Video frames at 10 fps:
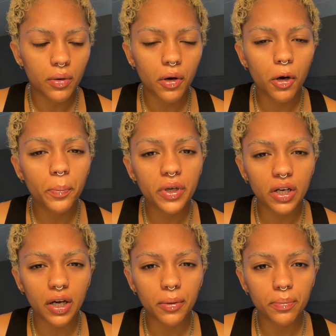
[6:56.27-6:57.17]
open
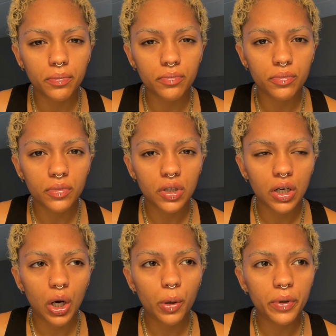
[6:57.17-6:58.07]
up
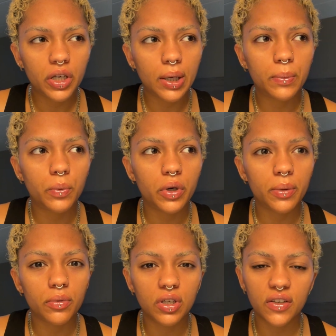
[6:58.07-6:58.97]

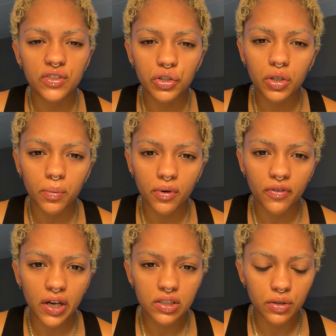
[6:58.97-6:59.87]
what gifts you can
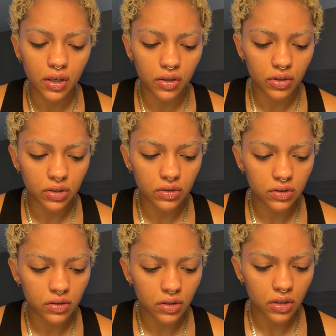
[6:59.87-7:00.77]
provide to
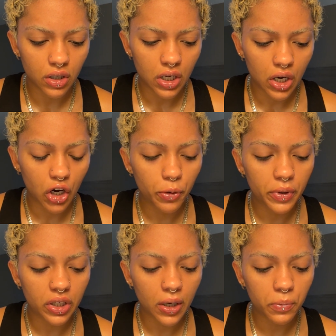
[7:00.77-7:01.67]
others,
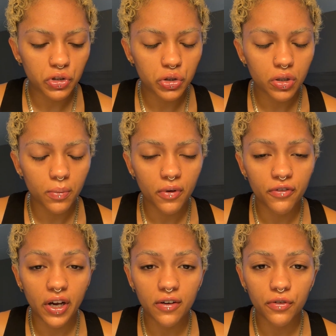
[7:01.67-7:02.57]
open up what you can
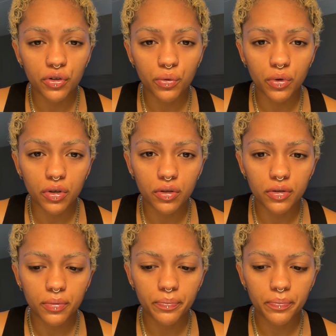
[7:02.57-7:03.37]
provide for the world,